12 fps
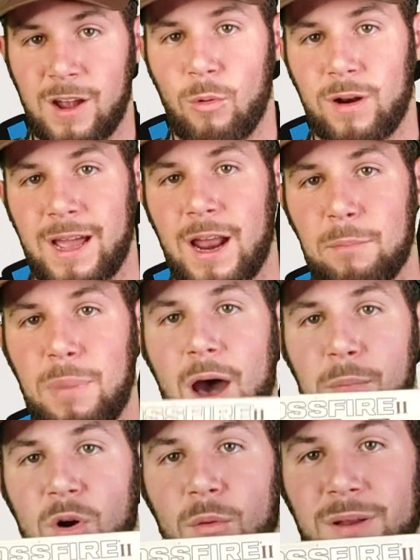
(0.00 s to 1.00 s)
thing I want to kind of
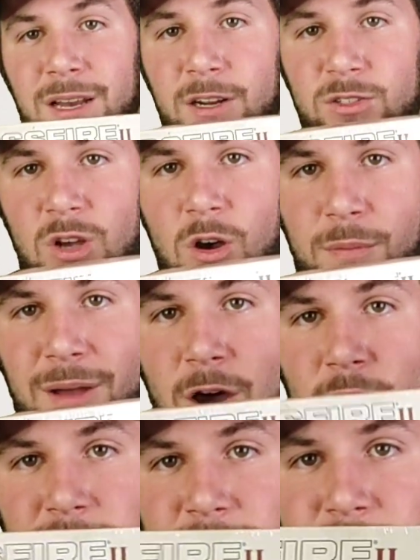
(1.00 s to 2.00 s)
pop open here and talk
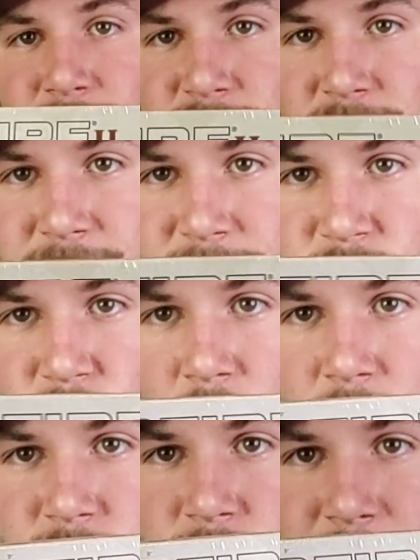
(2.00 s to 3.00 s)
about is this
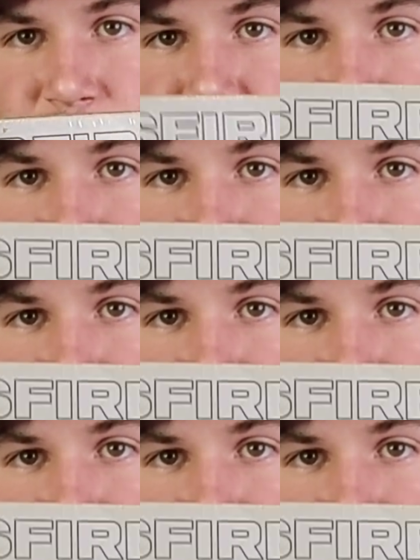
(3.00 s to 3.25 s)
Crossfire